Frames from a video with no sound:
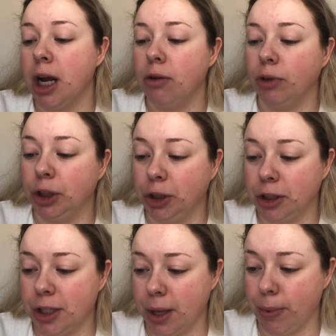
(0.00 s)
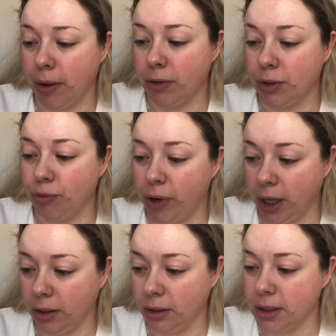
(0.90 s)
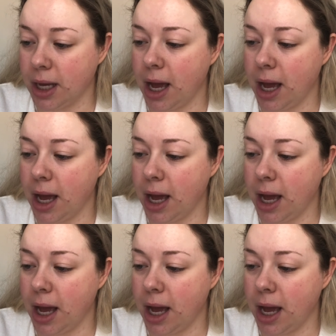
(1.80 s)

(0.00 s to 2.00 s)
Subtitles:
reduces the appearance of wrinkles,